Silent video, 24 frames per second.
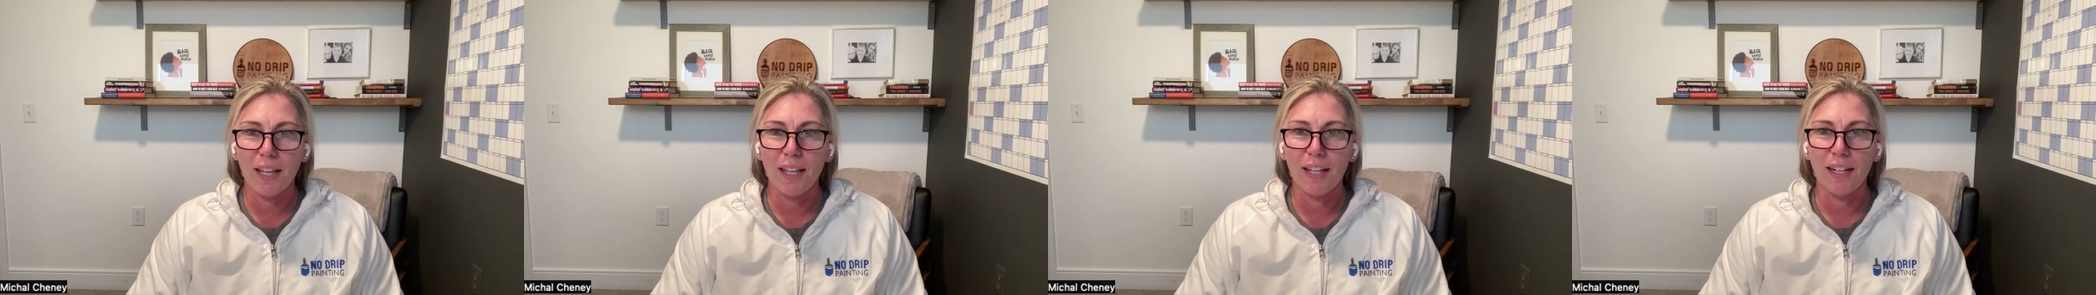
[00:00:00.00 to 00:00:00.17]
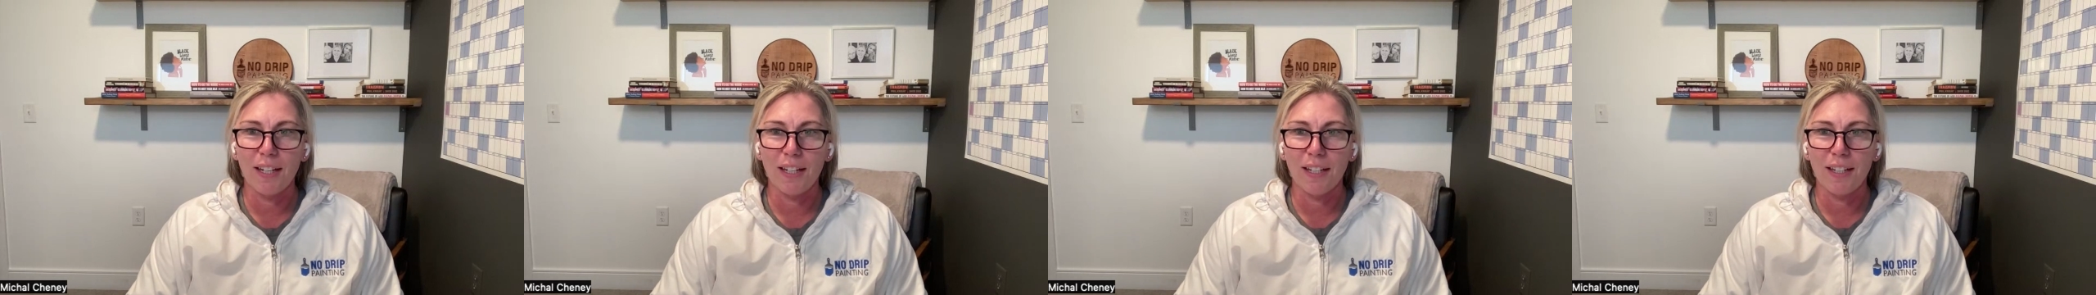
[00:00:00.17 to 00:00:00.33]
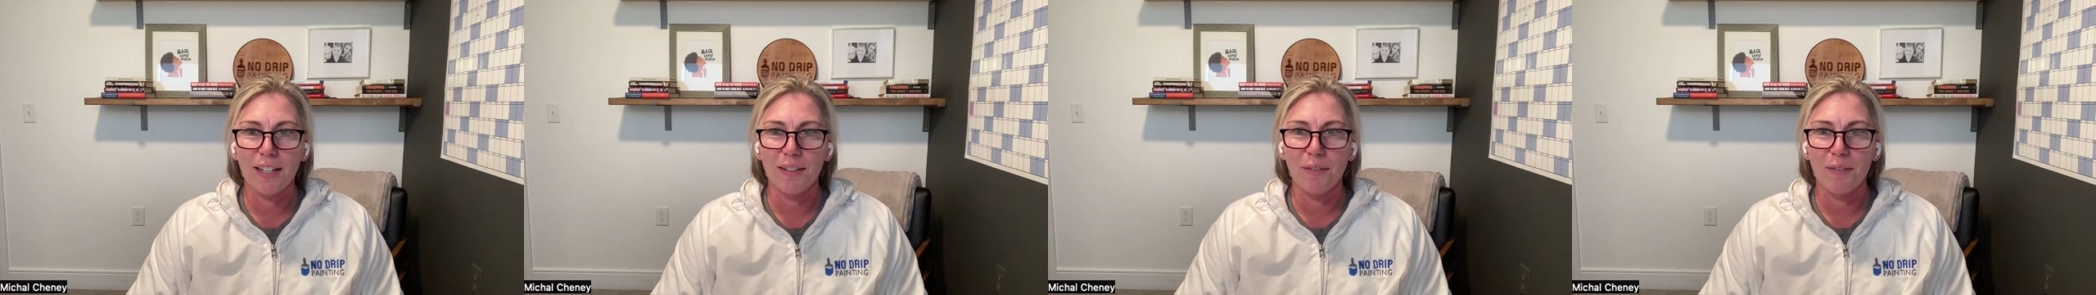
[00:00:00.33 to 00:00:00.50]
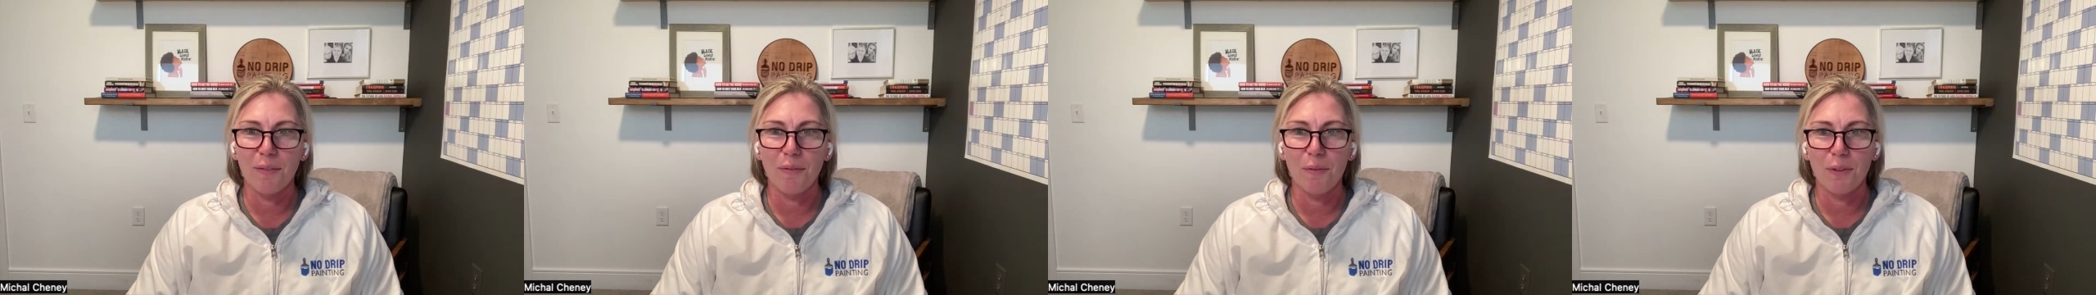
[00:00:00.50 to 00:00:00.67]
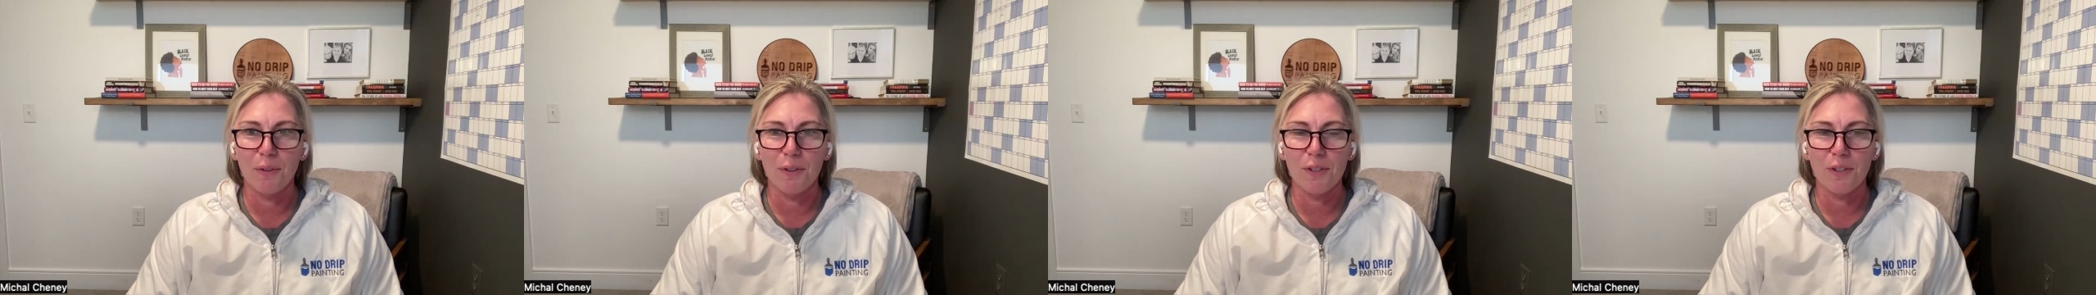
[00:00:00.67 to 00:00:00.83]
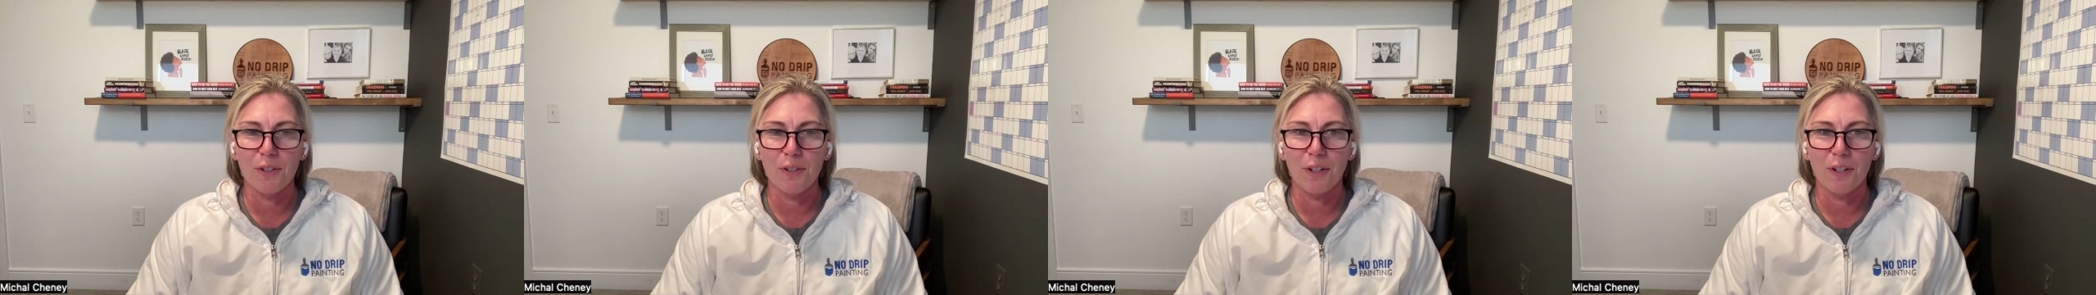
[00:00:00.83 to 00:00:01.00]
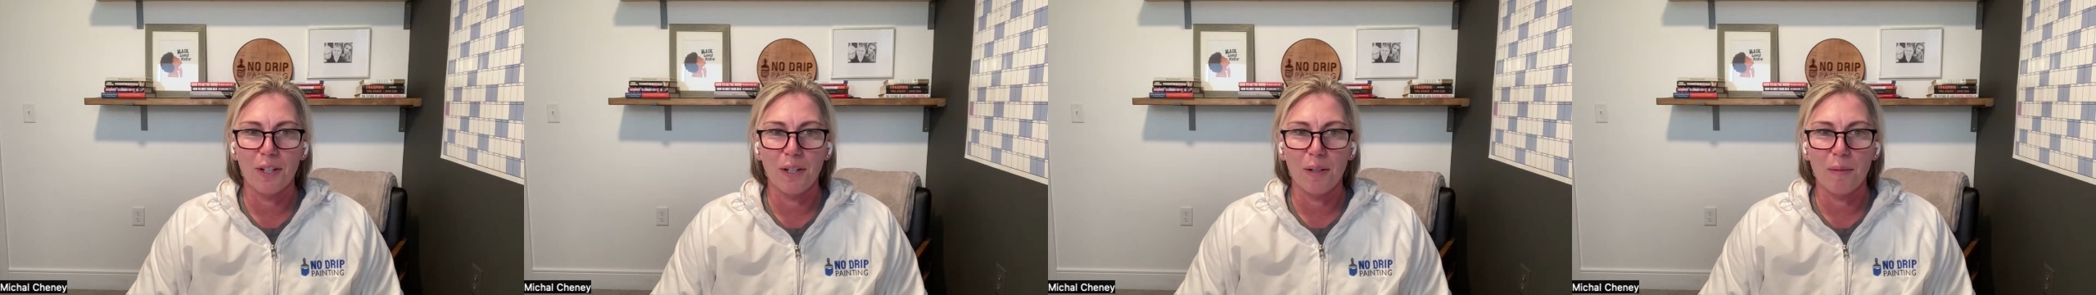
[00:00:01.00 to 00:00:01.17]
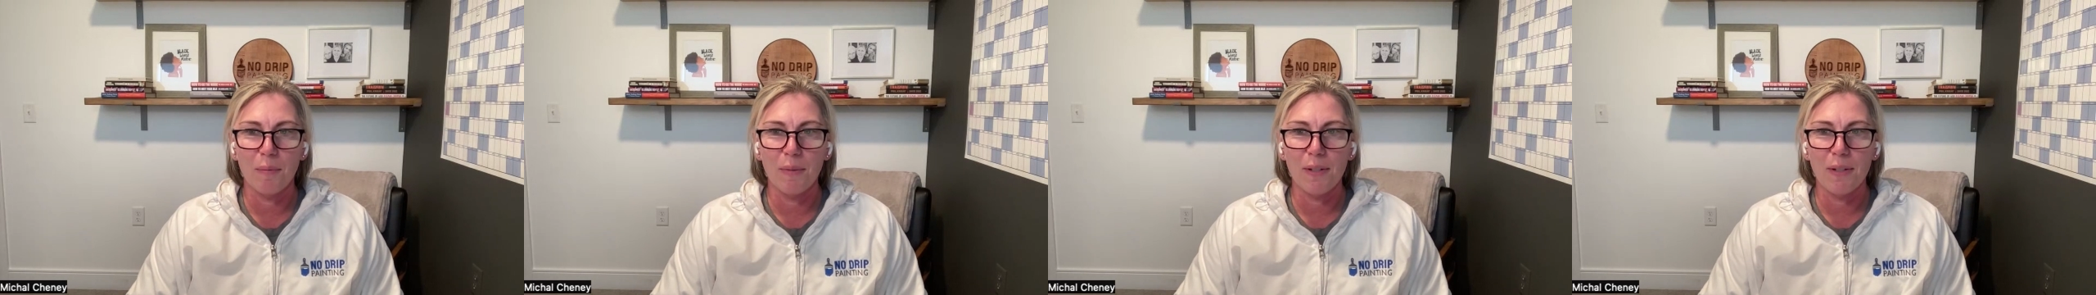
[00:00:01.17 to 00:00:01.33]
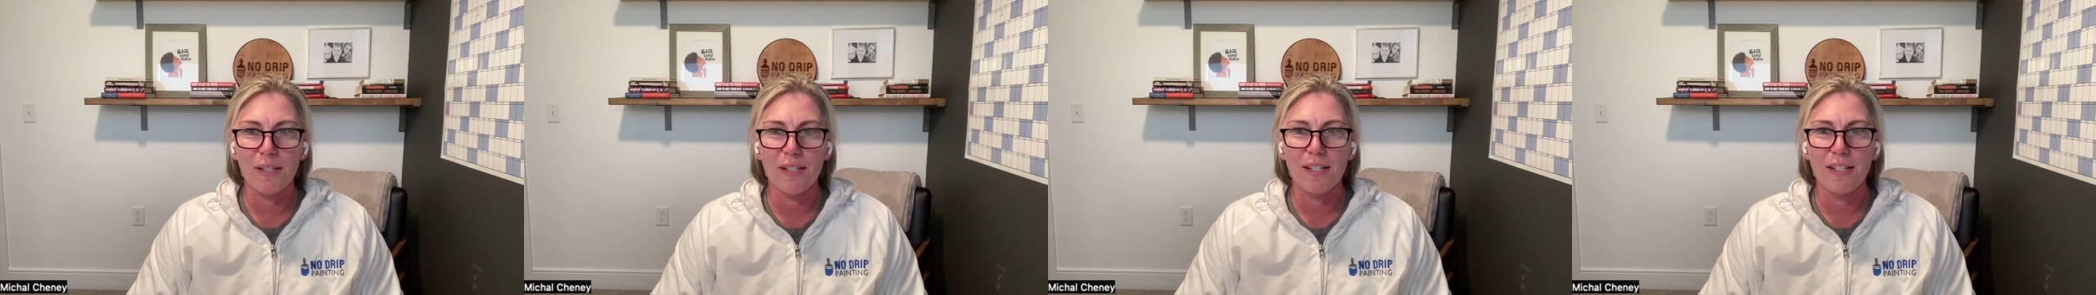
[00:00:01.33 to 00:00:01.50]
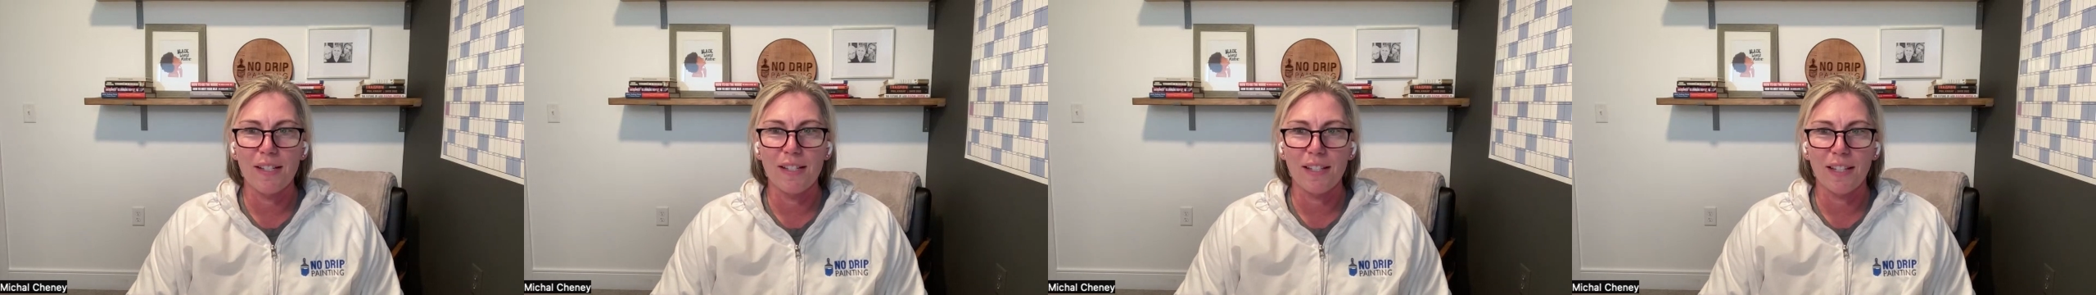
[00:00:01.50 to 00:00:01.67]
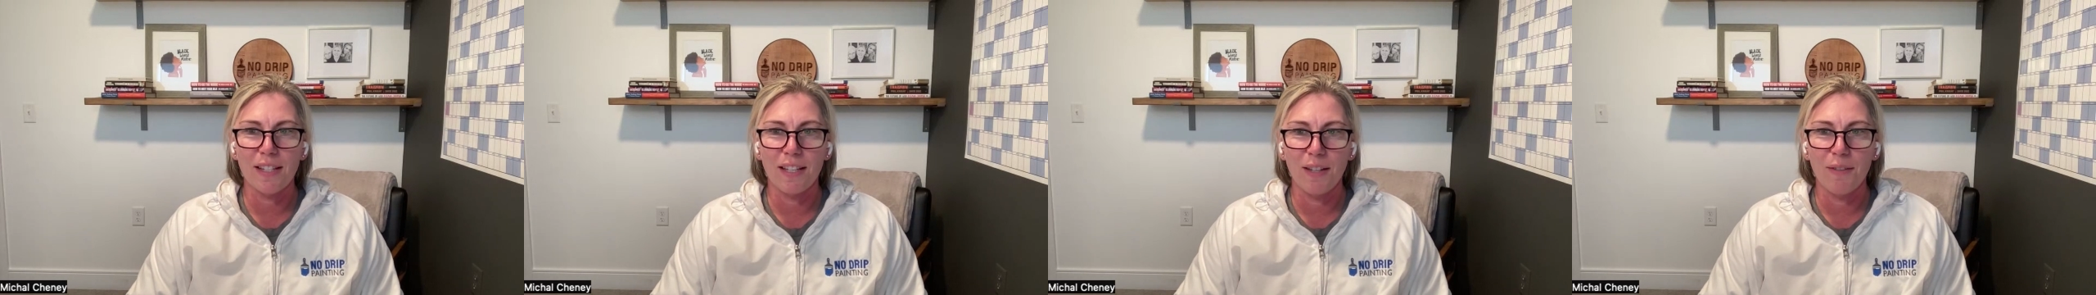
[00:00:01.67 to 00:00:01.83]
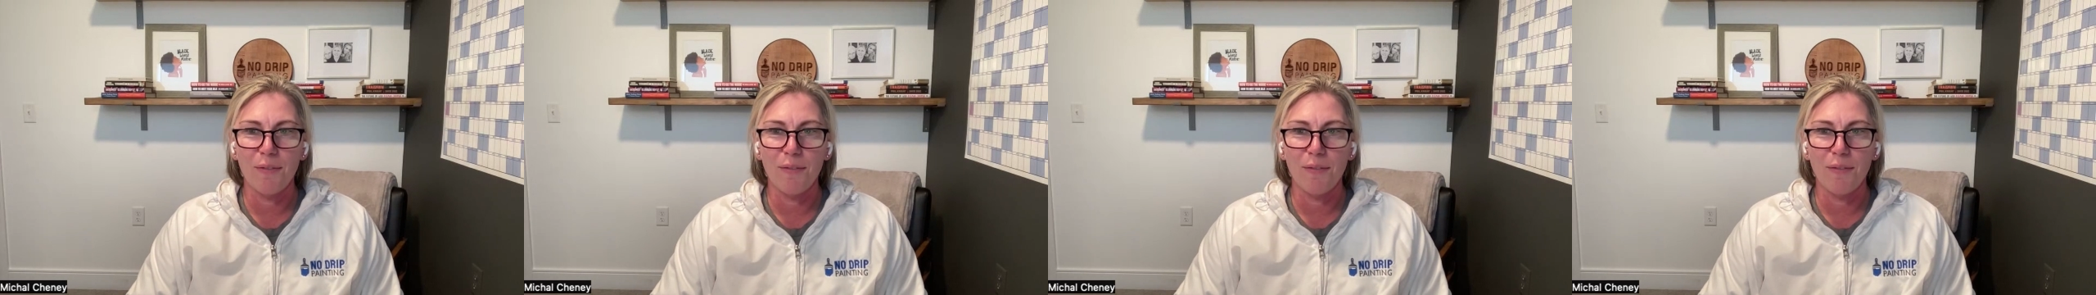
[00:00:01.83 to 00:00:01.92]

candidate for starting a business